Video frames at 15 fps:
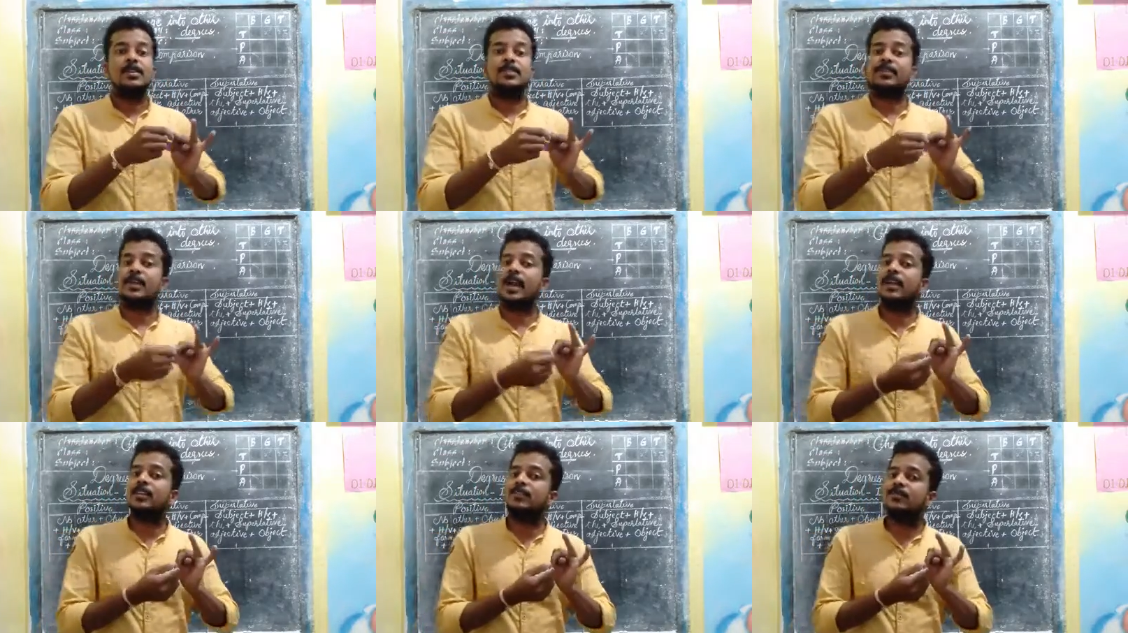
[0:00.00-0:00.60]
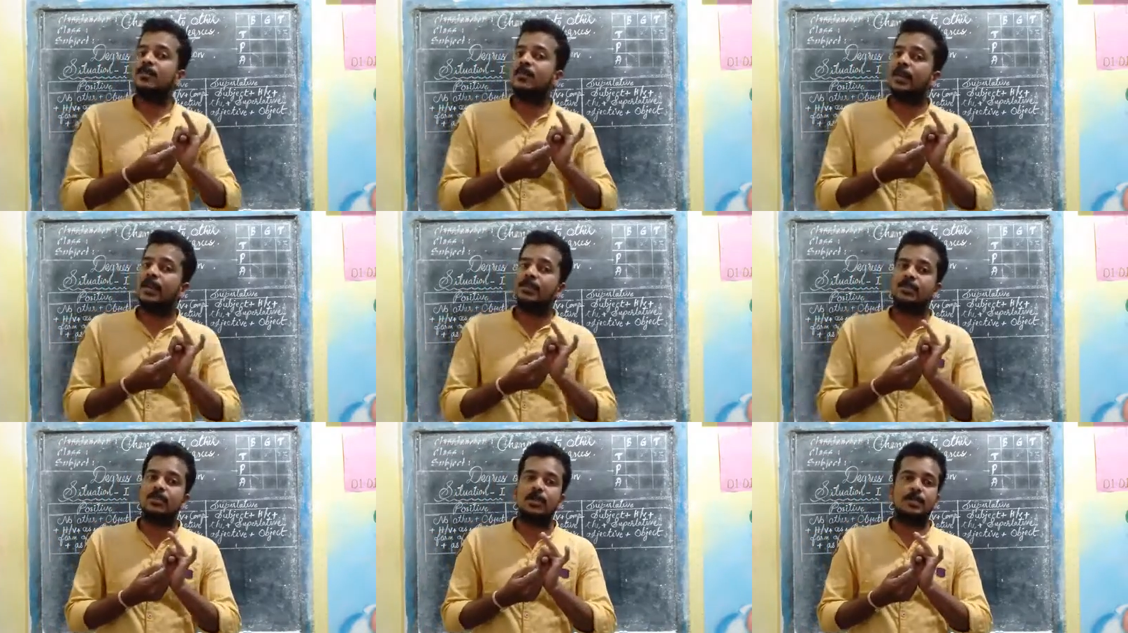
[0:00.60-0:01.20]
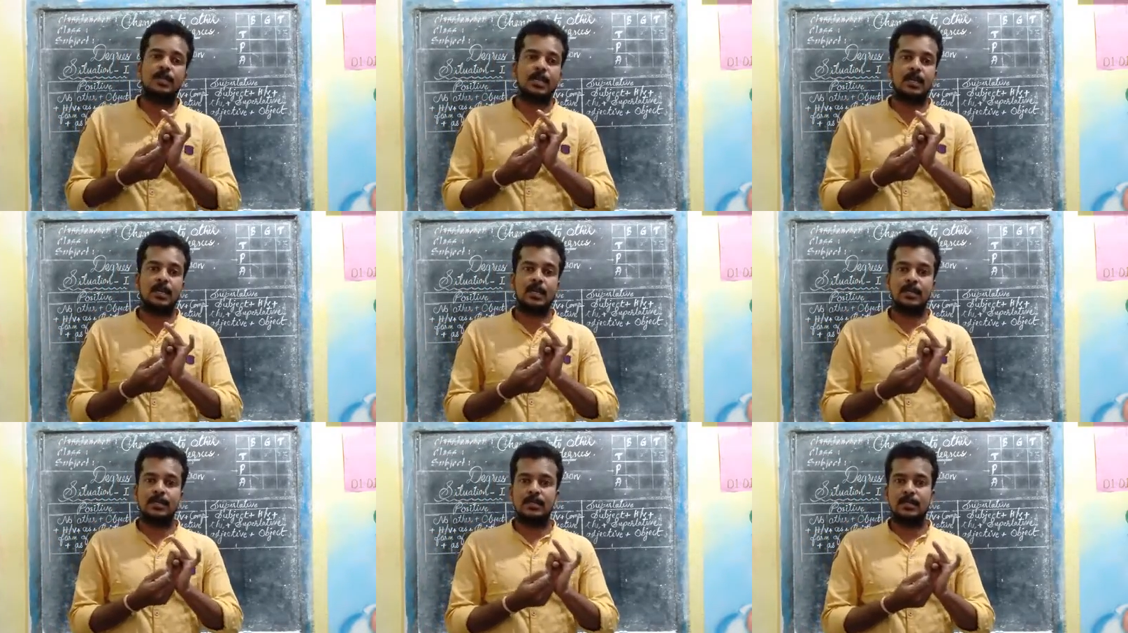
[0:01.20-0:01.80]
transformation of
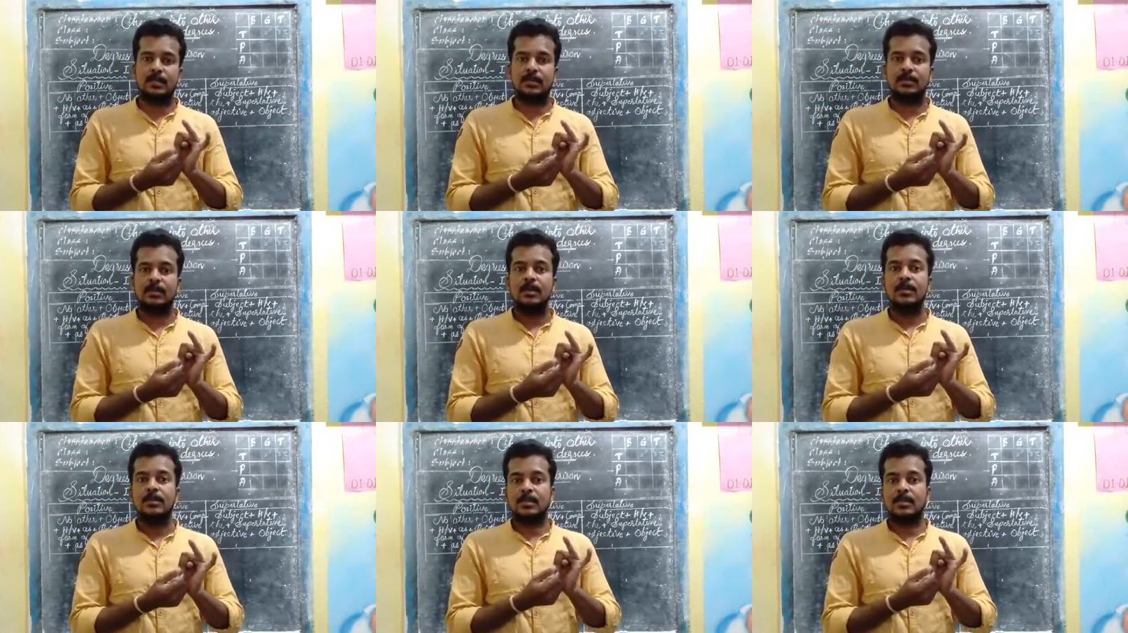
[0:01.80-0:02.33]
sentences,